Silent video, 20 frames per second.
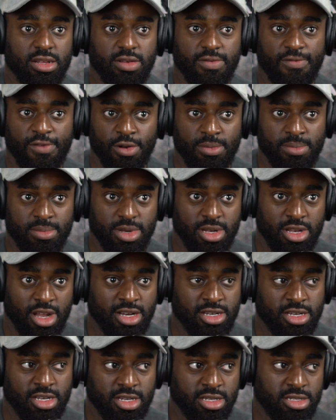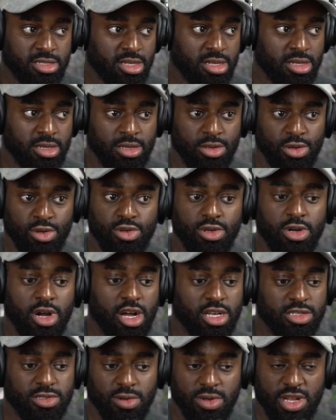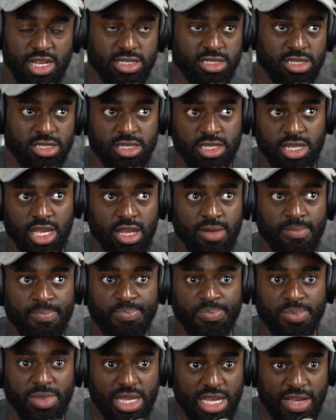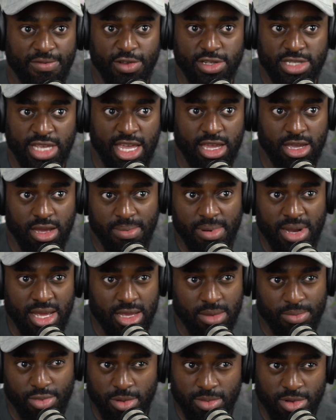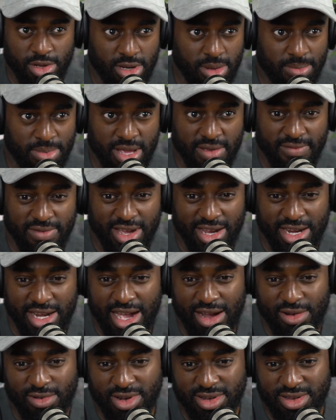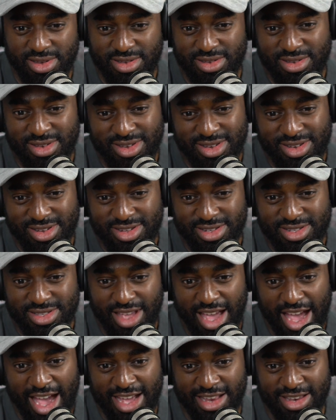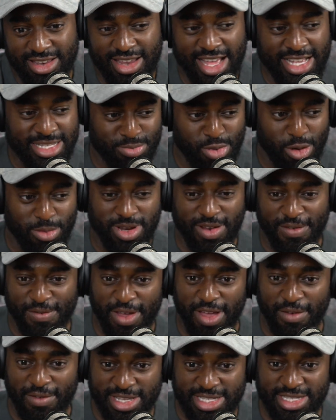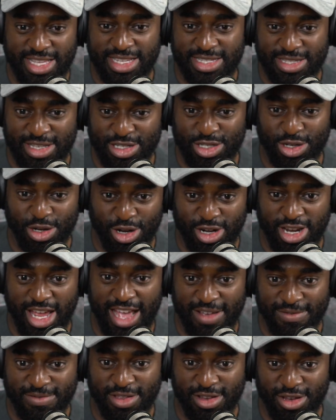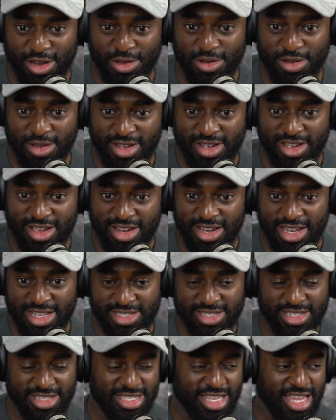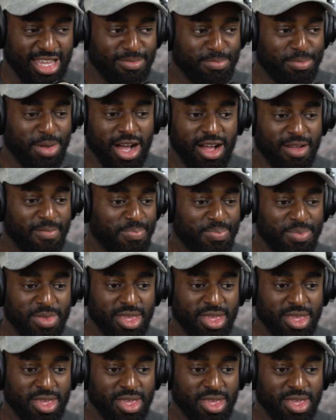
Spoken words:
from London to Newcastle, let's just say, if you take a plane, you're probably on a plane for like an hour. And that's probably the furthest distance you're going to have to do, let's just say. But